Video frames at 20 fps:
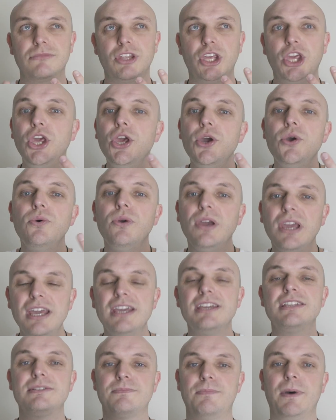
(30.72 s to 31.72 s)
Hue
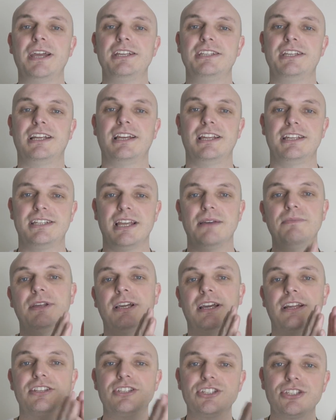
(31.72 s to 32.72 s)
is basically
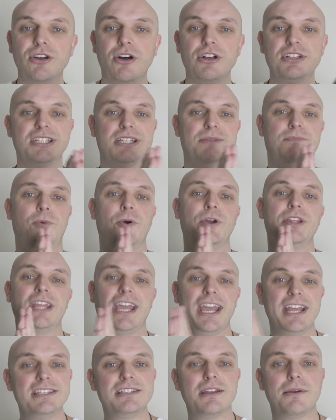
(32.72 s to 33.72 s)
something that starts at the point,
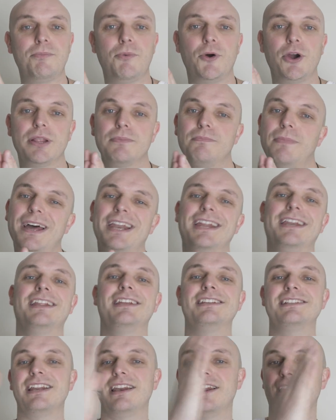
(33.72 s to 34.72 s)
ends at a point, but it
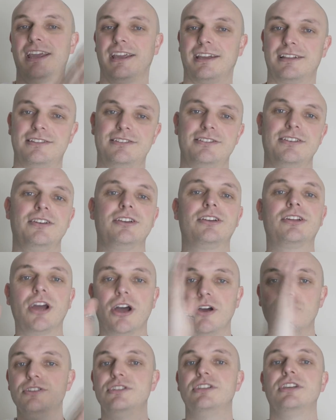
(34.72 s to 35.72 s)
is linked, so it
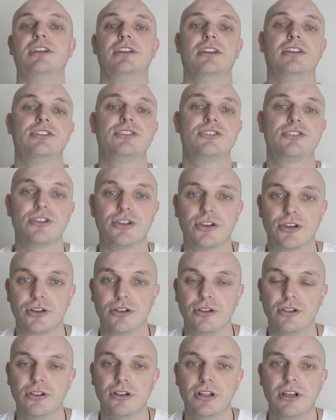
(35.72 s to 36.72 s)
goes in a
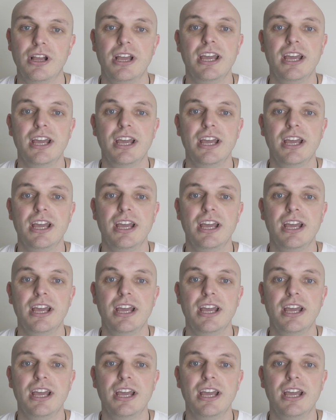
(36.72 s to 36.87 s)
circle.